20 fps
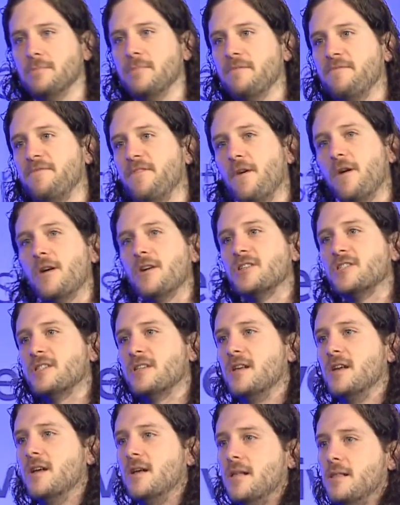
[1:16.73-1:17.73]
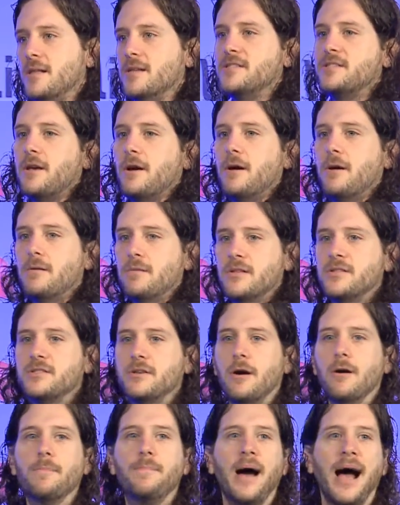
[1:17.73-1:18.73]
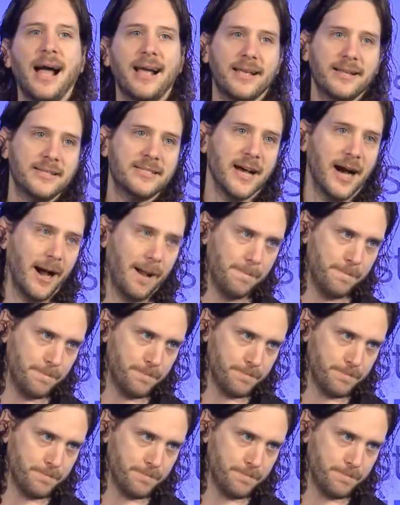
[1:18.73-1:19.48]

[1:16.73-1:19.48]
But first, let's go back in time.